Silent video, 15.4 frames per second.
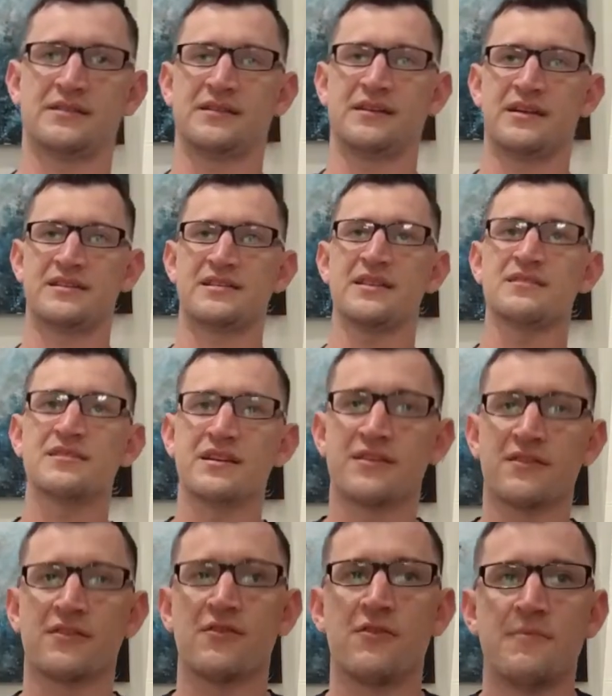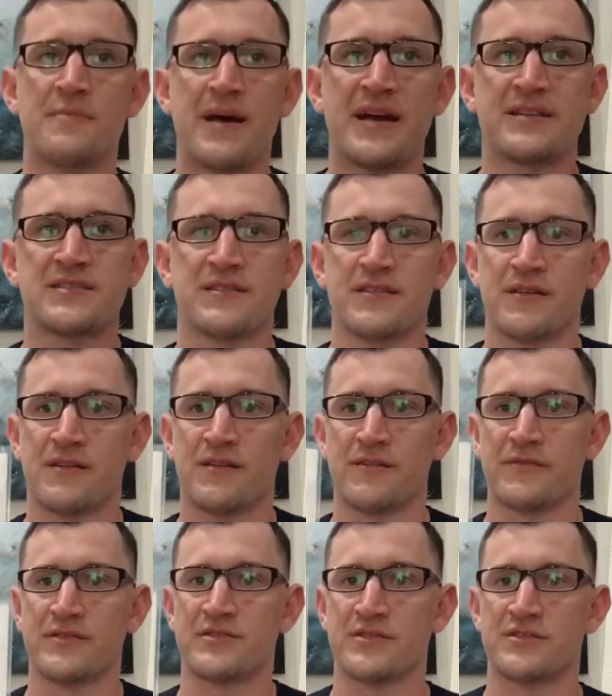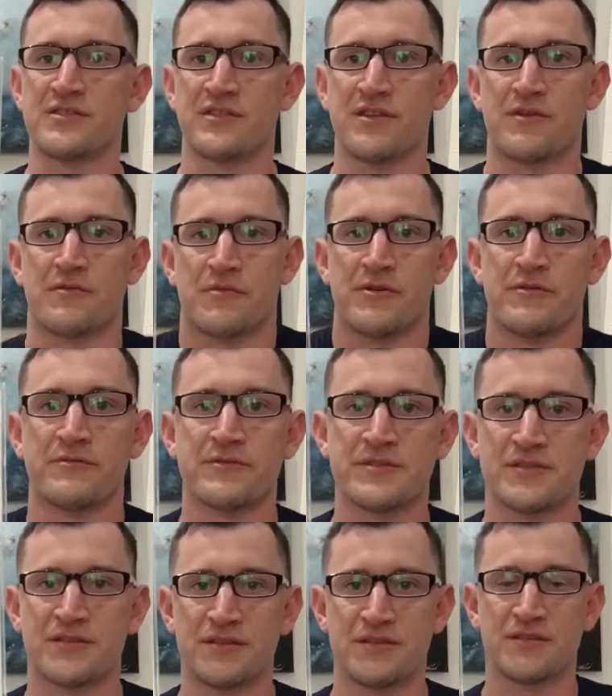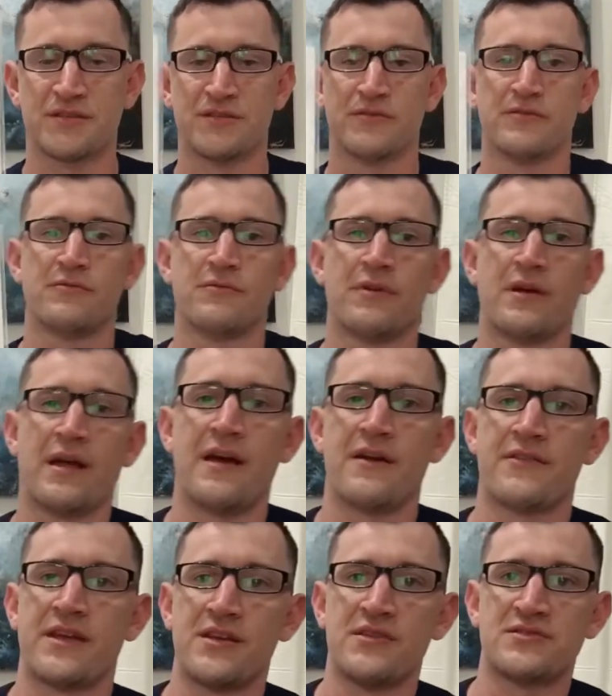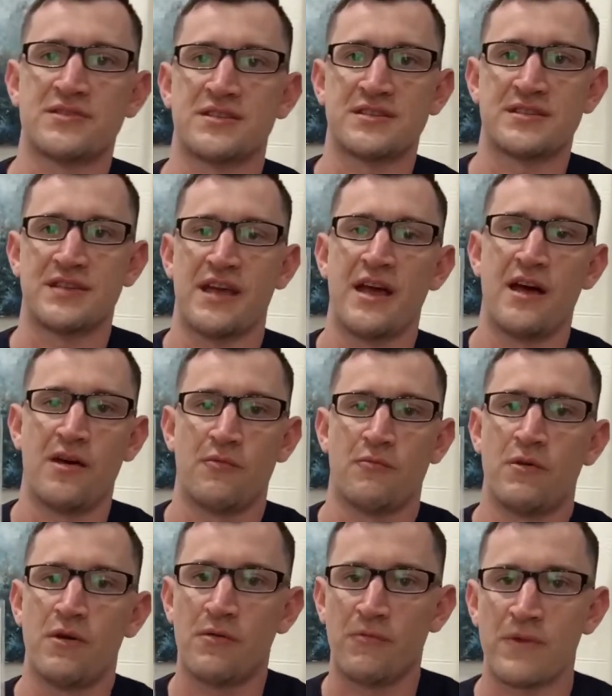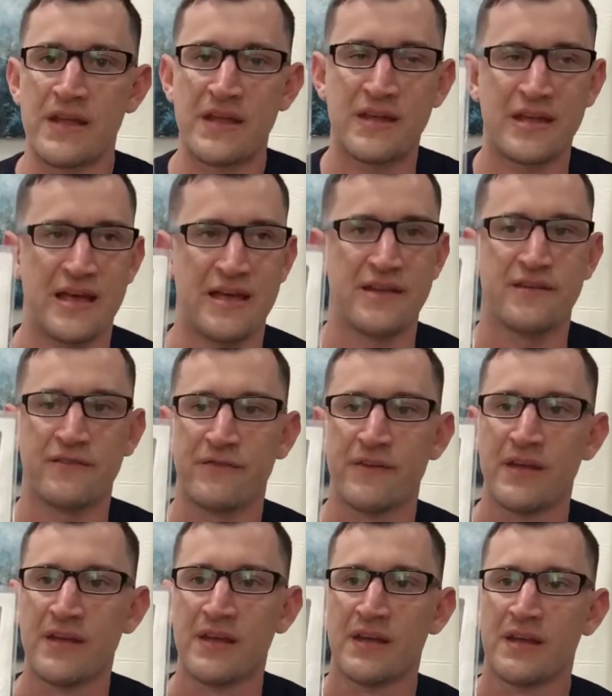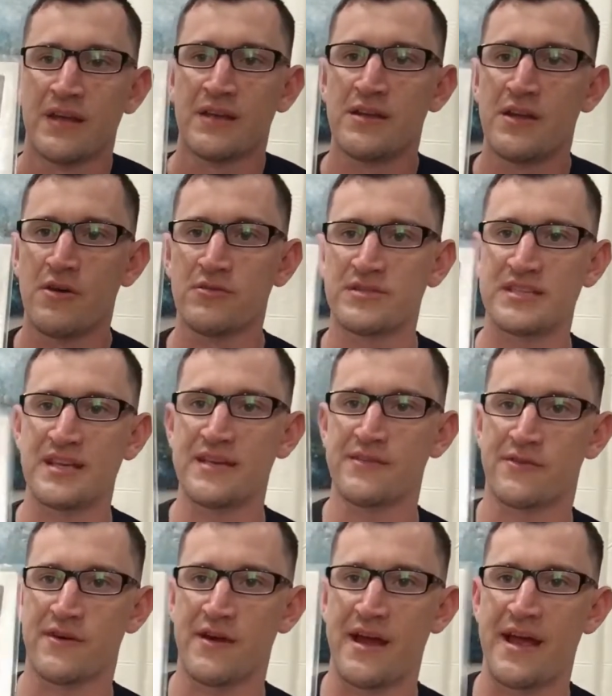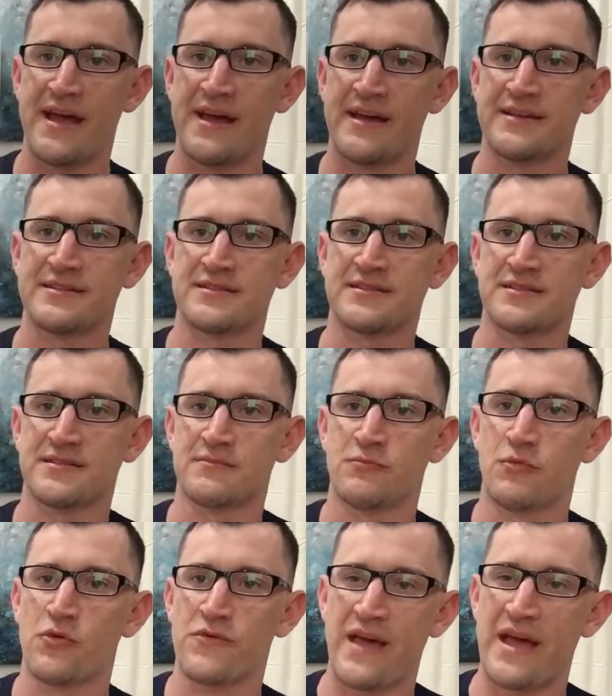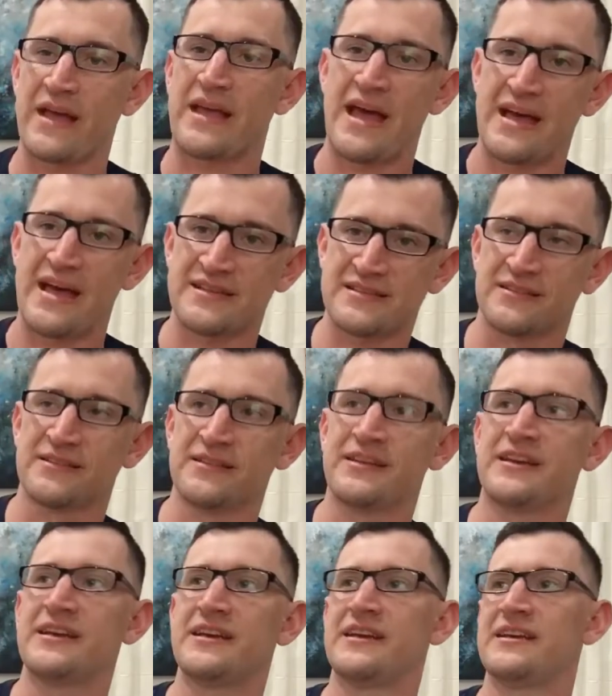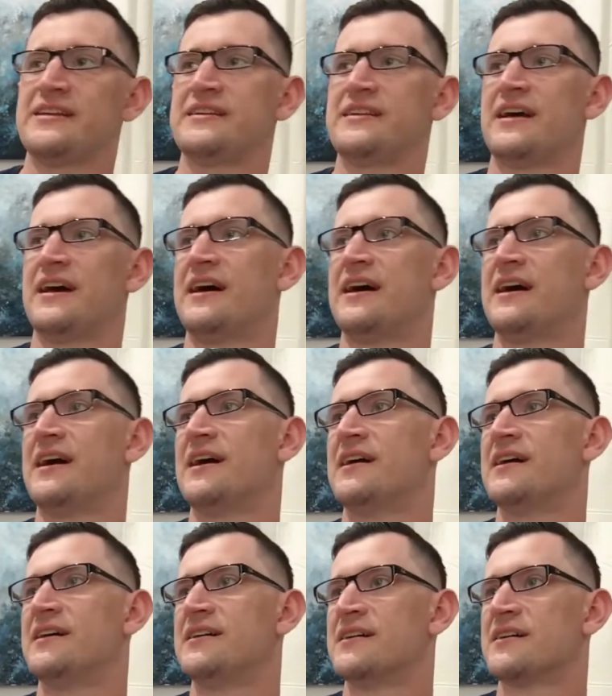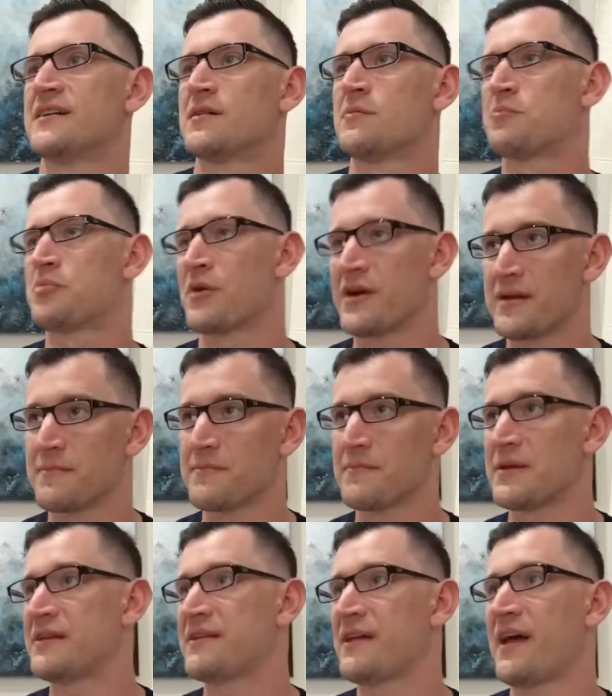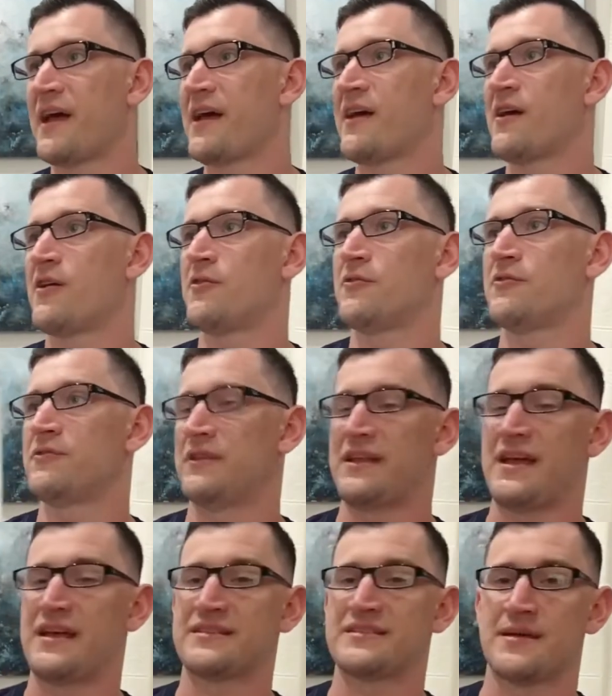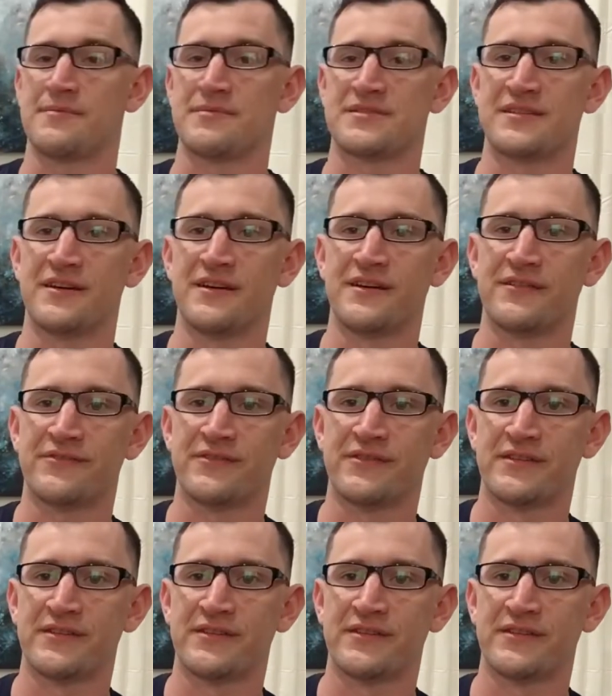It sounds like they're going back to their roots, to how they used to sound. What we kind of know Seether as, more of that Gasoline, Break Me Down, that type of stuff.